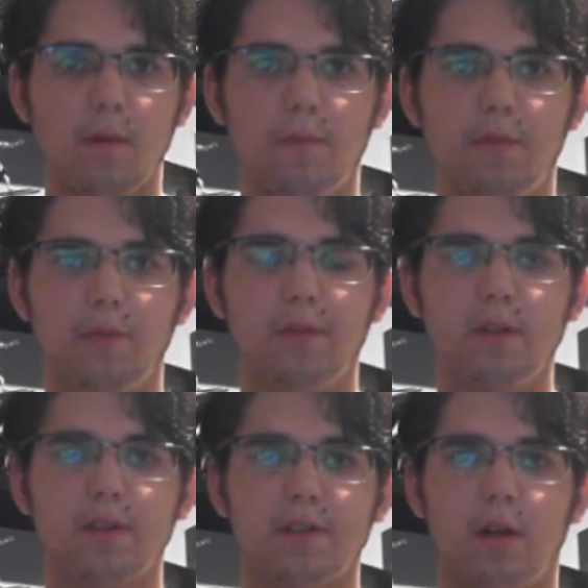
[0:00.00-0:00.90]

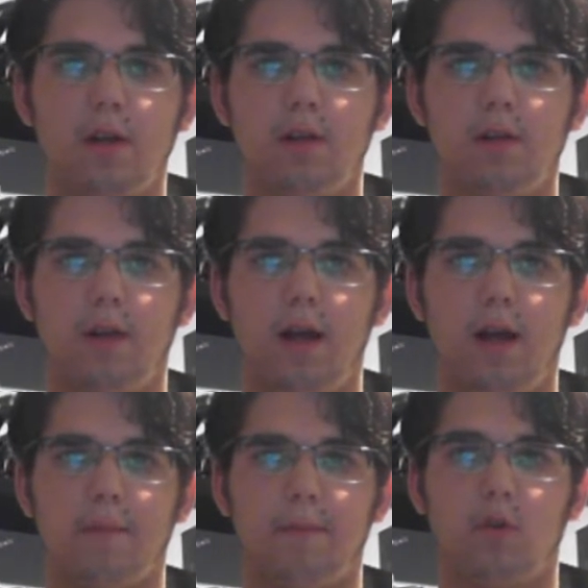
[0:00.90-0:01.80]
villain
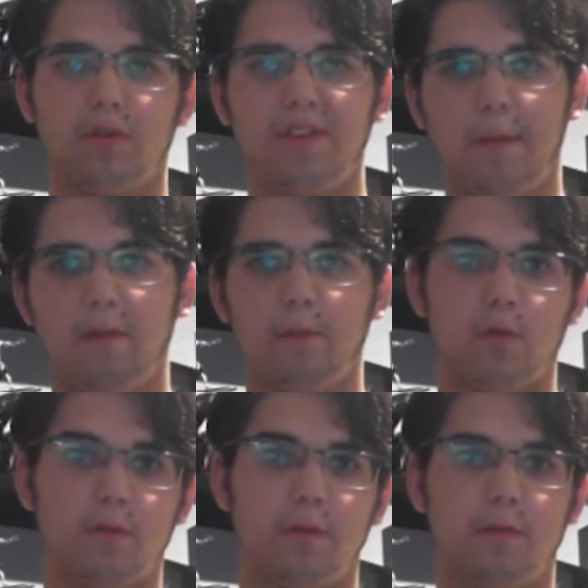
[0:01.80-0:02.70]
called
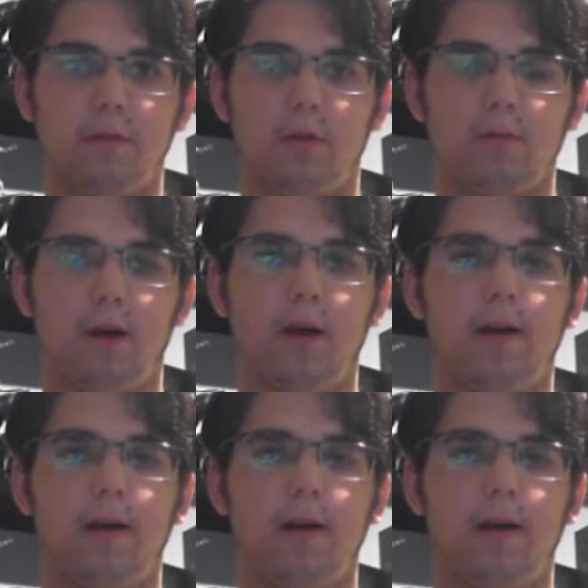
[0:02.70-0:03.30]
Steppenwolf in the film,